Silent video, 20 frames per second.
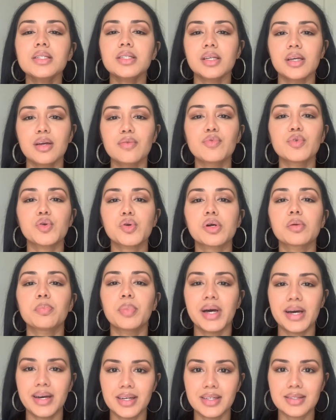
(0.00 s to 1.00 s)
save your
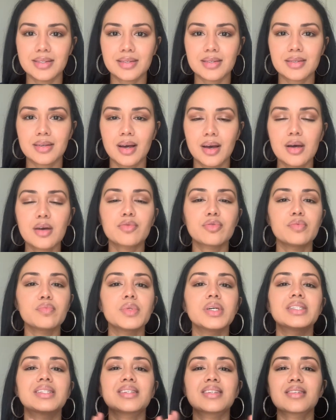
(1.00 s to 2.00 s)
pets from
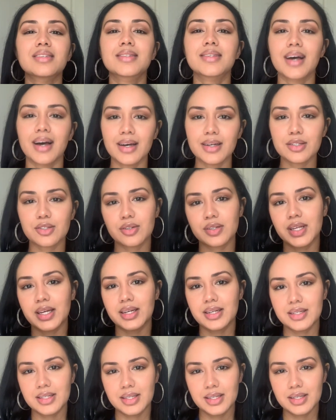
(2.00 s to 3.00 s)
the disaster that
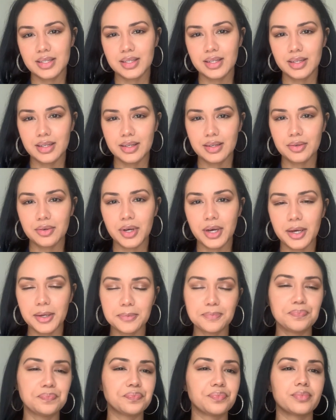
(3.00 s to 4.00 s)
is this lid, okay?